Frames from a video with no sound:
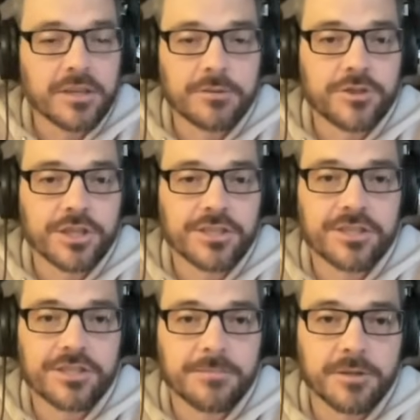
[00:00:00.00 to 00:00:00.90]

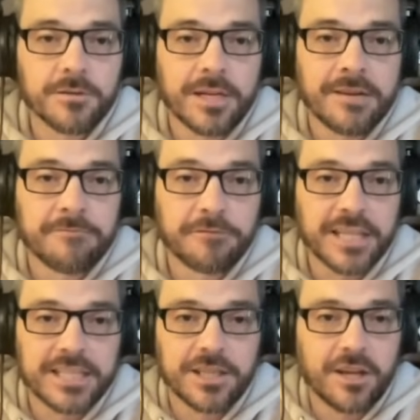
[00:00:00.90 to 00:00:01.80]
just
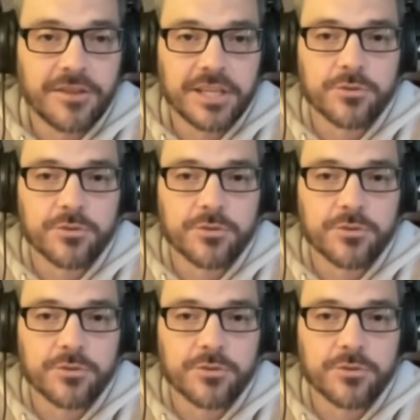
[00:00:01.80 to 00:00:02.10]
inflicted on the